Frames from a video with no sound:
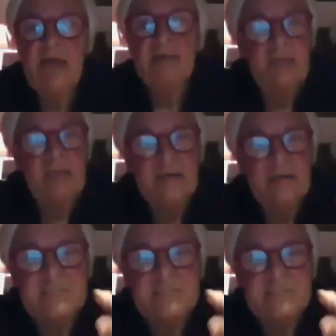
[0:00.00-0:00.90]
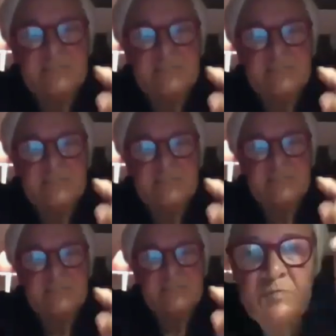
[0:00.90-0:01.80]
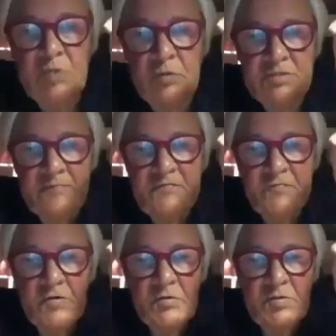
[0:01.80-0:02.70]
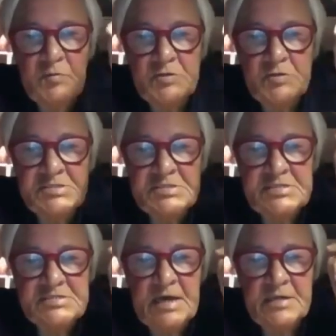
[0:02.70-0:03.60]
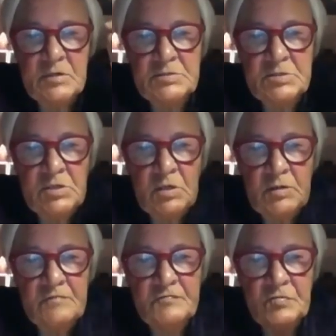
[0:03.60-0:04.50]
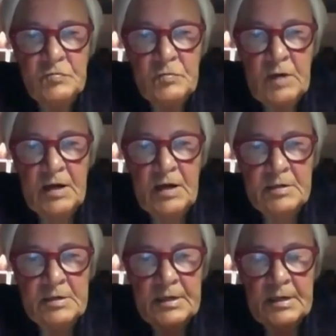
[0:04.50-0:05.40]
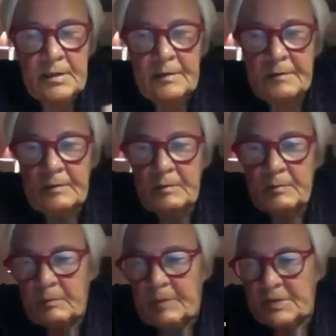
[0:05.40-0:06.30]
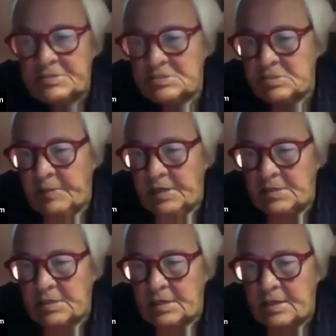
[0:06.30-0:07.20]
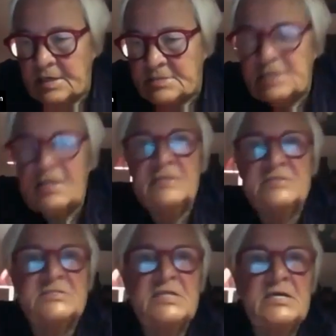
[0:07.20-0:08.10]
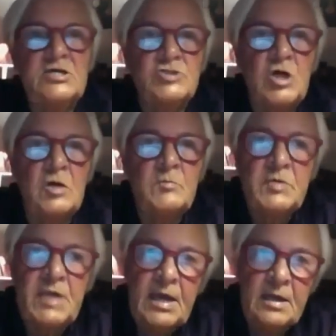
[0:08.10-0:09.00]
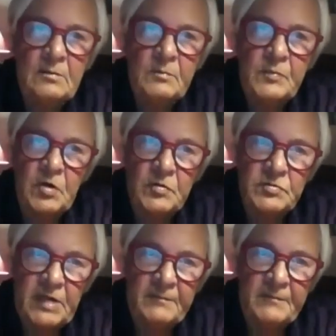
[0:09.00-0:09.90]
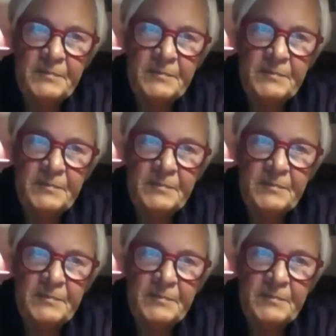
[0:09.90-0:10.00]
there is another smaller program for universities. I don't know if you are participating in that. That's the Jean Monnet program.